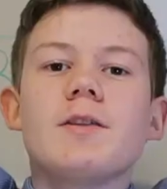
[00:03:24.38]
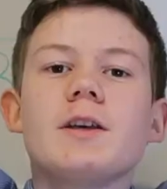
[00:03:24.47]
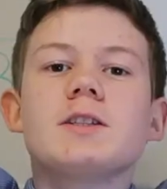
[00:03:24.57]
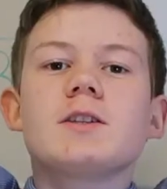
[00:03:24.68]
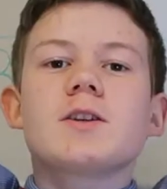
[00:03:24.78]

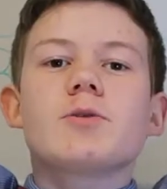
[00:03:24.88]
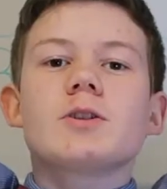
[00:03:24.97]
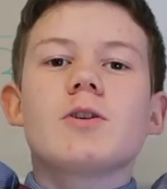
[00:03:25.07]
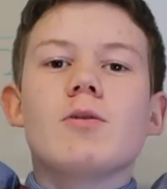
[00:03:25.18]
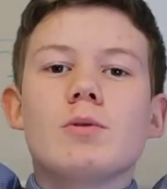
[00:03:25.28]
This is the
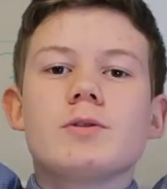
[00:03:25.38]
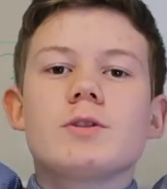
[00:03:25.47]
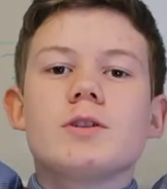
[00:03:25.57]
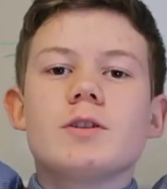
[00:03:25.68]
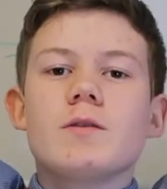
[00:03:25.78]

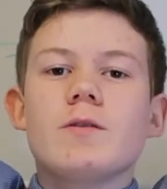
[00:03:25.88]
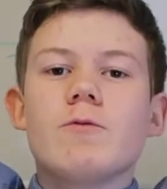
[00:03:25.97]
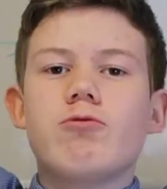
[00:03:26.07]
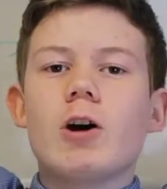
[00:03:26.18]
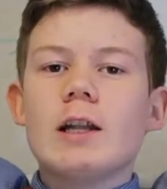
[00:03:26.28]
result.
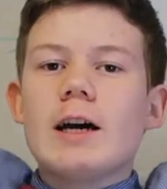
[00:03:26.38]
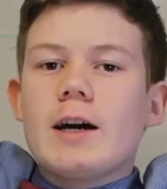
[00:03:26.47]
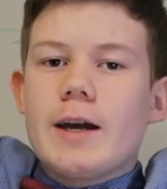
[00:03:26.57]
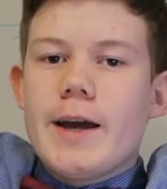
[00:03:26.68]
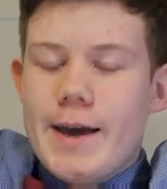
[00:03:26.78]
Voila!